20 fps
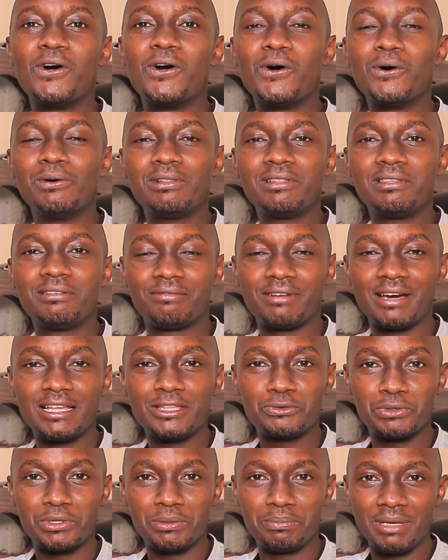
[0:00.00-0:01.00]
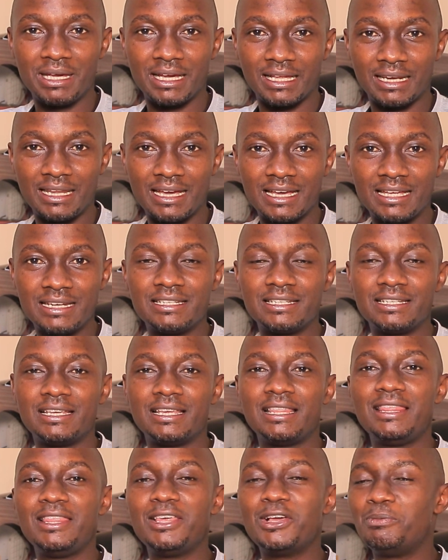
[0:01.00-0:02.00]
all the fines will be cleared,
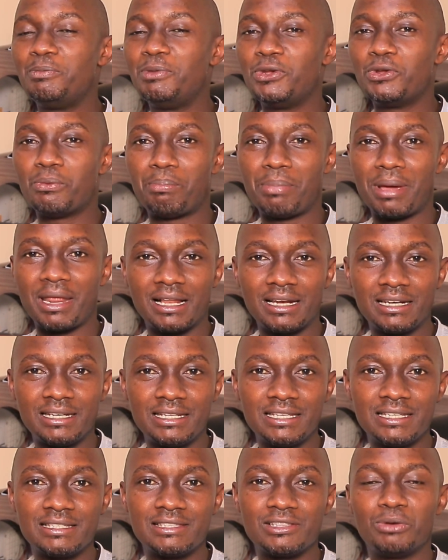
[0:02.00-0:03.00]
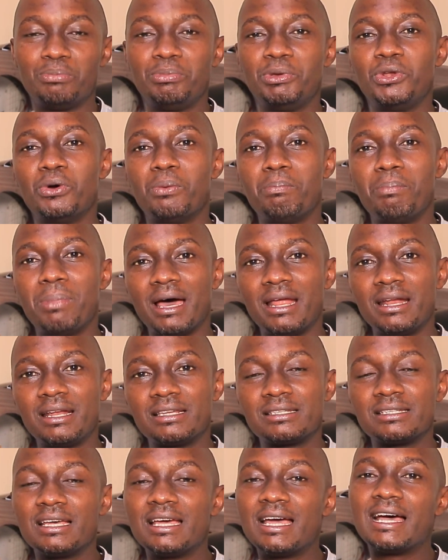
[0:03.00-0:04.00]
there will be no penalties, there will be no
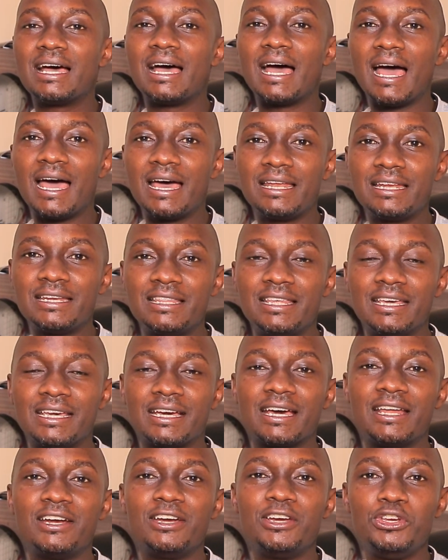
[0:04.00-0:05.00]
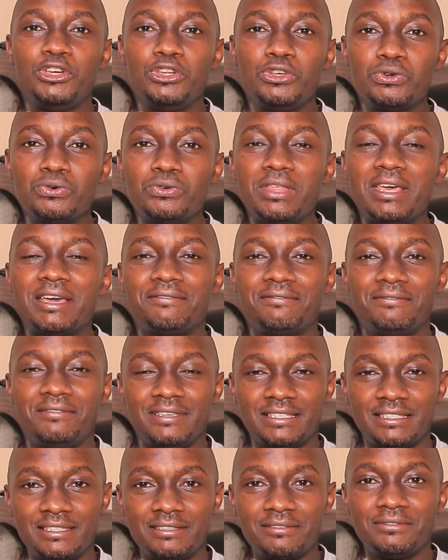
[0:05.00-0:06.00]
bans, and they can renew their
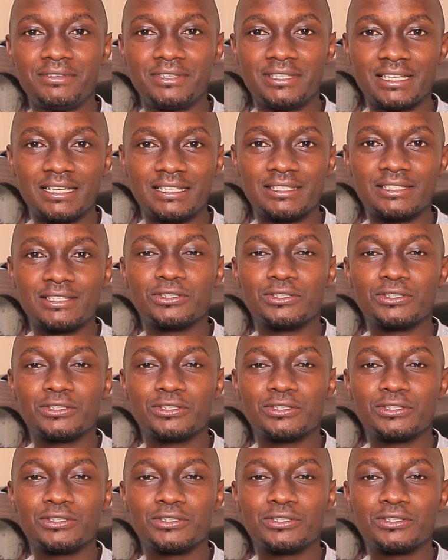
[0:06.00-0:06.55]
visas